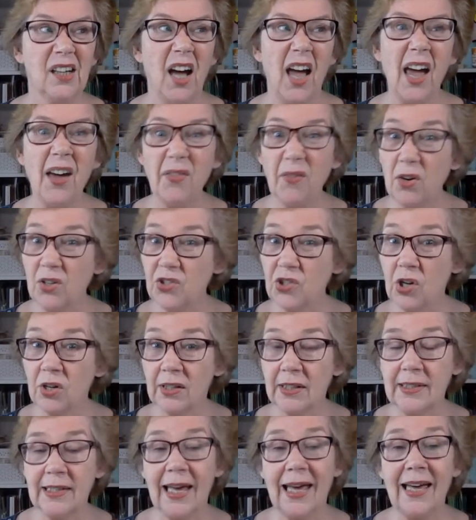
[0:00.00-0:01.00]
I have got
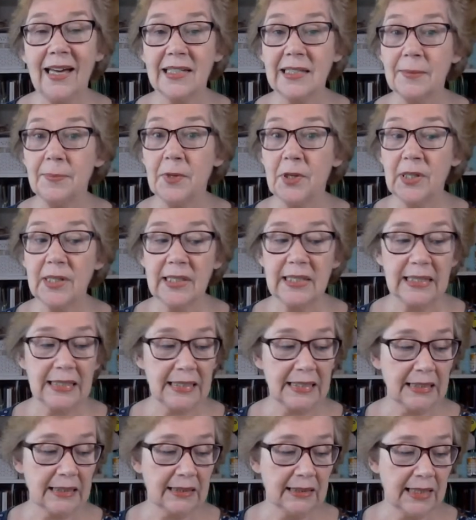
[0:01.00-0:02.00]
chocolate in the house
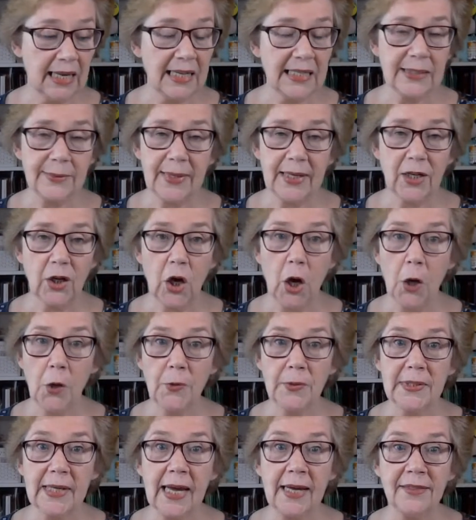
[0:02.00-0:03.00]
because last week
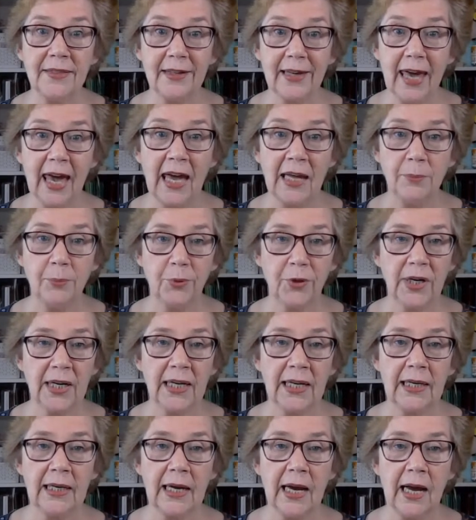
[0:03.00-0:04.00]
Coles had the
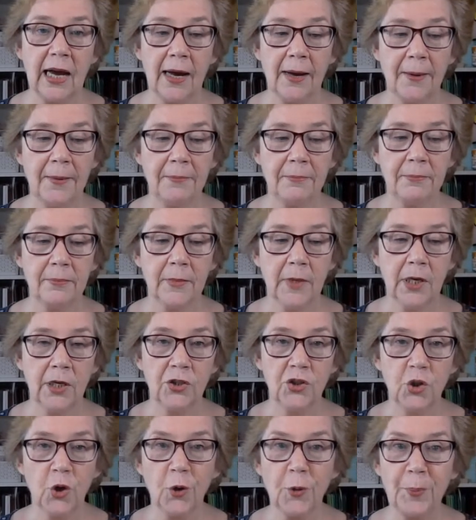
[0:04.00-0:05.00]
Cadbury um,
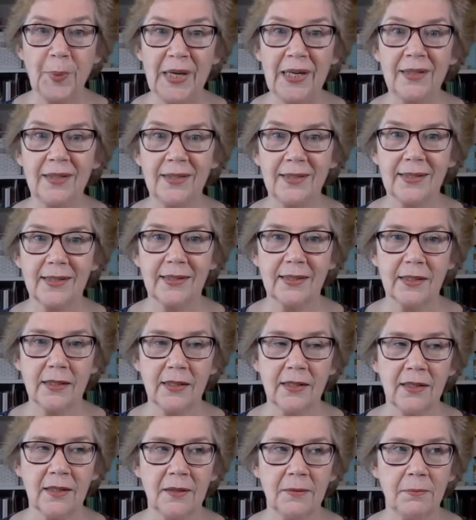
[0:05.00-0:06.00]
choc bits,
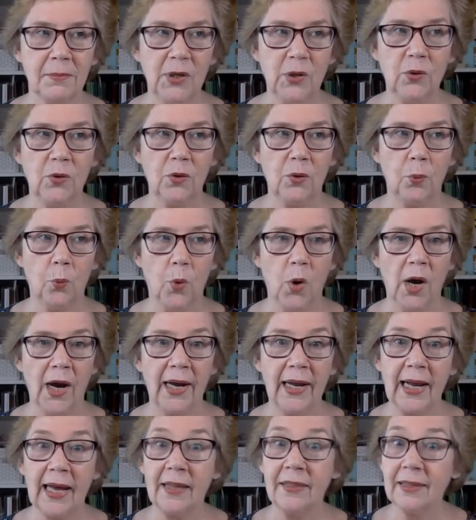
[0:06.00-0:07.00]
the milk
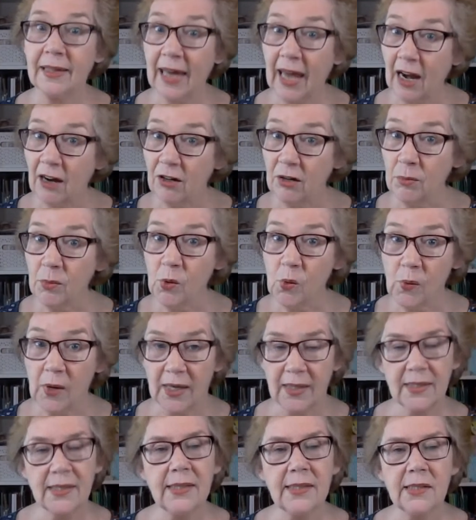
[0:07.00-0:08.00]
white and the caramel
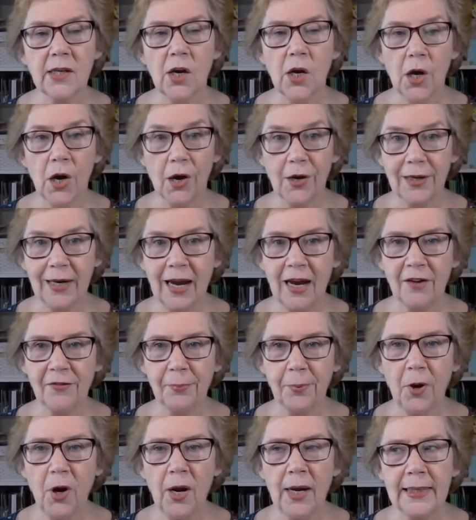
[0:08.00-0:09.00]
ones on
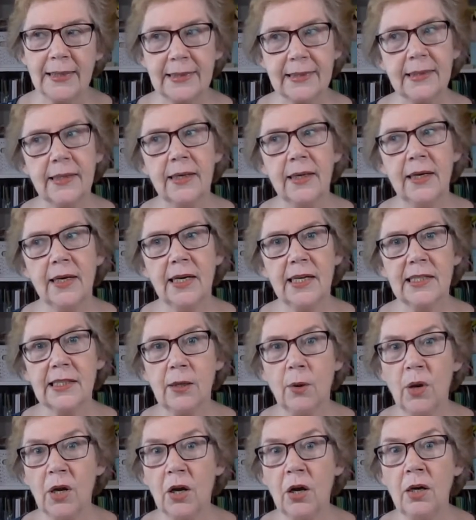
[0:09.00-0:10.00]
half price.
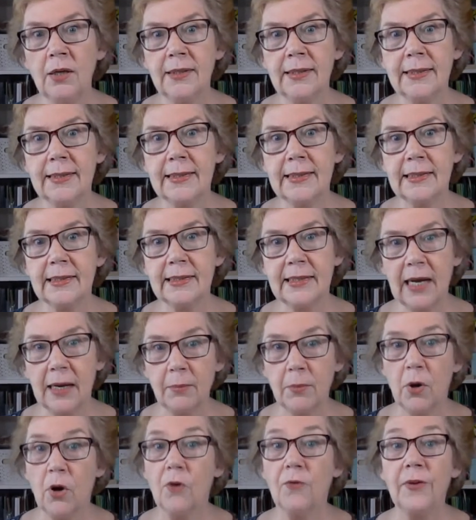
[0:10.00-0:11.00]
So I got
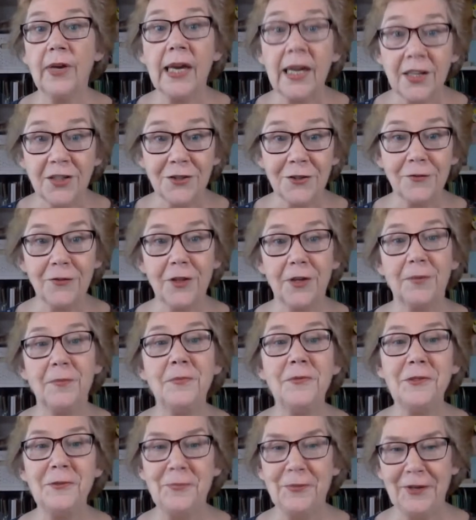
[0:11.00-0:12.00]
some of each of
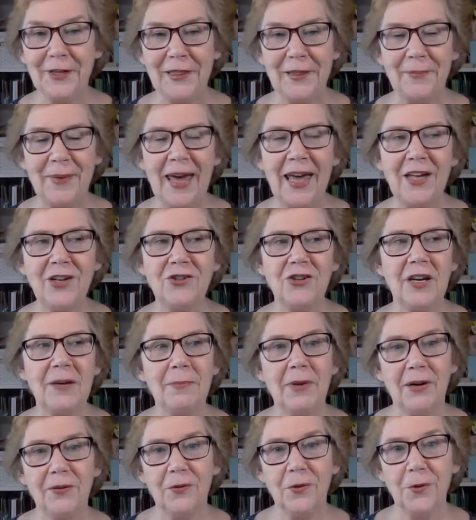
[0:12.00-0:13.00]
them to put in the
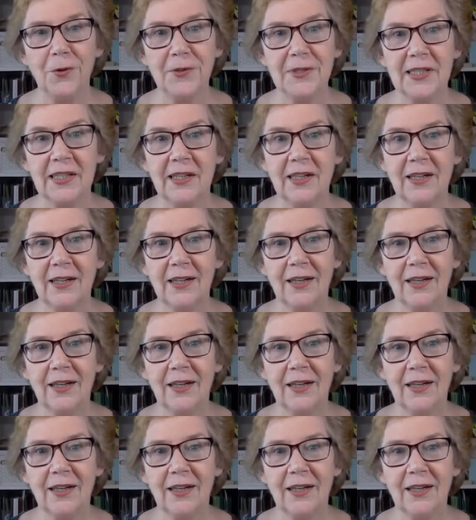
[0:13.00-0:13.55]
pantry, but of course